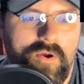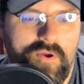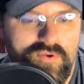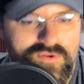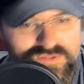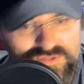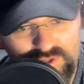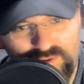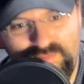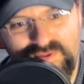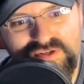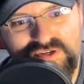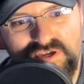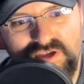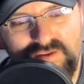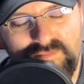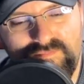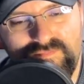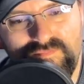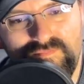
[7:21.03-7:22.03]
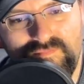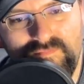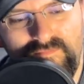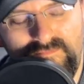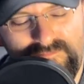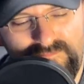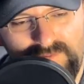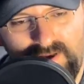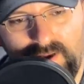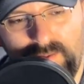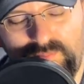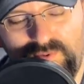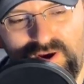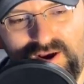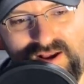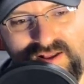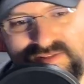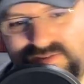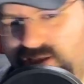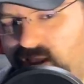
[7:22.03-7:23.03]
Stupid cheap
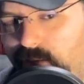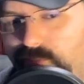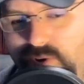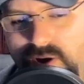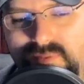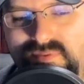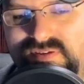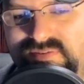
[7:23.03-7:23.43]
upgrades. I probably